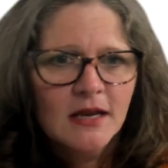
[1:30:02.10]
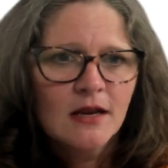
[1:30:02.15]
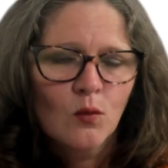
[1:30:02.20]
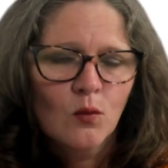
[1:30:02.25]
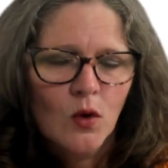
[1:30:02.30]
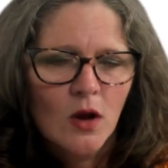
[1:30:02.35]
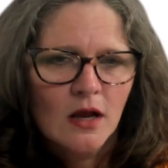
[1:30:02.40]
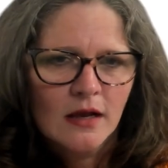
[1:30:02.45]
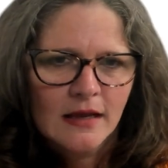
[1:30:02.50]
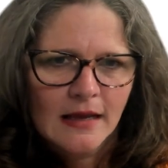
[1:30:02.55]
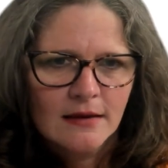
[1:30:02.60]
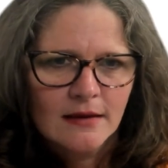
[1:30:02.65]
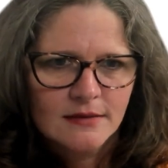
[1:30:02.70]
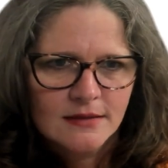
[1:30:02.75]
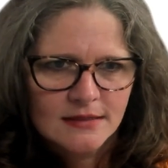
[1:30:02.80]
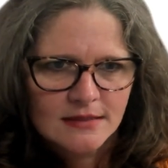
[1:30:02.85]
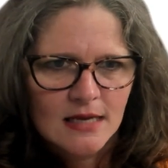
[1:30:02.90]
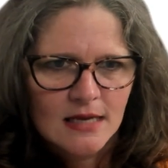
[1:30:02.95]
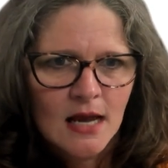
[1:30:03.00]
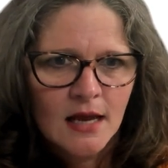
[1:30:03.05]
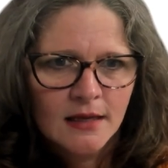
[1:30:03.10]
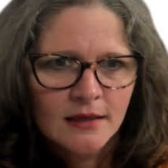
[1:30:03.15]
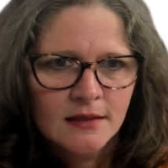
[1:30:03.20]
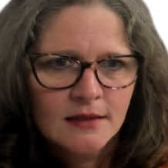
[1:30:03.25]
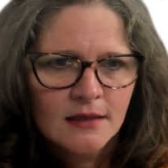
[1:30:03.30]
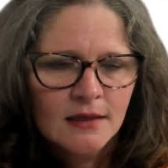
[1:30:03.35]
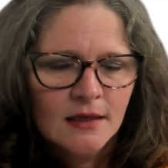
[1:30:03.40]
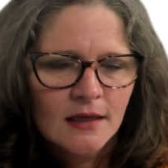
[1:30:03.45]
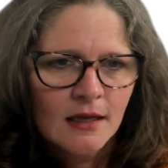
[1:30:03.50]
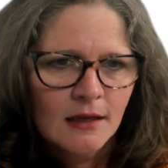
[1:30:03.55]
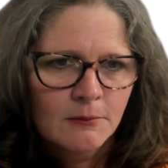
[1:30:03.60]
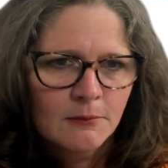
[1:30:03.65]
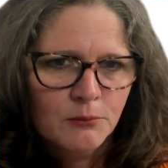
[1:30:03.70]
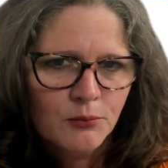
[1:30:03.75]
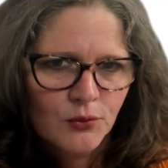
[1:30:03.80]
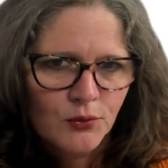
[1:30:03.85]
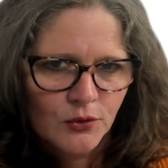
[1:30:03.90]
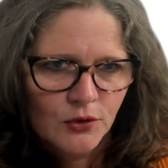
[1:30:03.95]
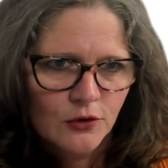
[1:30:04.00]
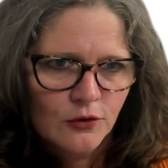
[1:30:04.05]
minute walk outside
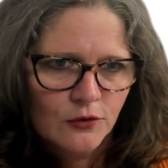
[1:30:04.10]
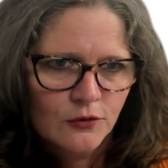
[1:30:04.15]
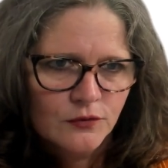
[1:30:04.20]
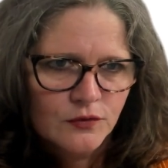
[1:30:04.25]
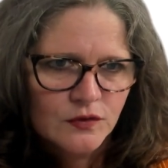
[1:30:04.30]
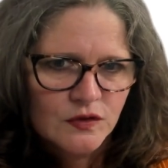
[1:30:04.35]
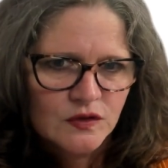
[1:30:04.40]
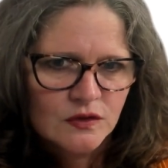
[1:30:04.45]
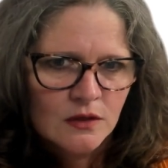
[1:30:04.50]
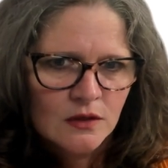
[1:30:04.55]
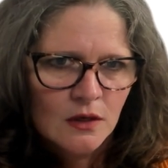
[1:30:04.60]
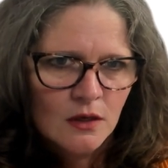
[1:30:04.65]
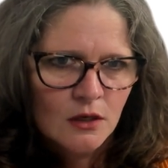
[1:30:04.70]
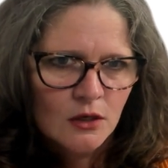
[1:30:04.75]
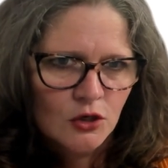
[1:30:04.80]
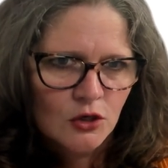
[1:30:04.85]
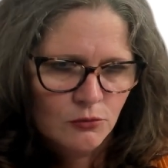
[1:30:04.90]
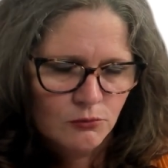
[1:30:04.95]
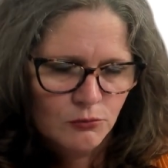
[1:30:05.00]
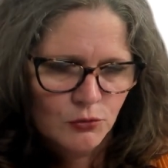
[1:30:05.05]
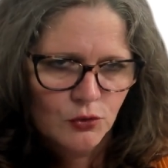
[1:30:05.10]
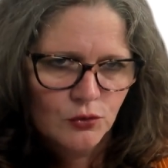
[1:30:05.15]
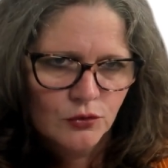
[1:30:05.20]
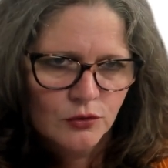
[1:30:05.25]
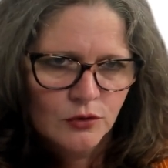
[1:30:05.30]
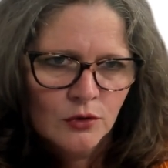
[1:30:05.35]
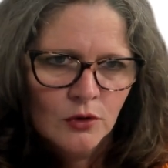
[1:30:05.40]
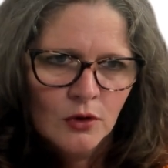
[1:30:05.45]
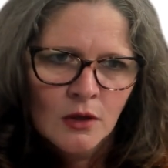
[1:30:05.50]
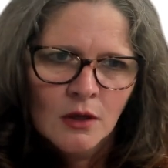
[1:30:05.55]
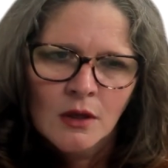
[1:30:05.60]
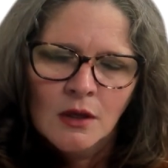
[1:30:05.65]
improves your mood.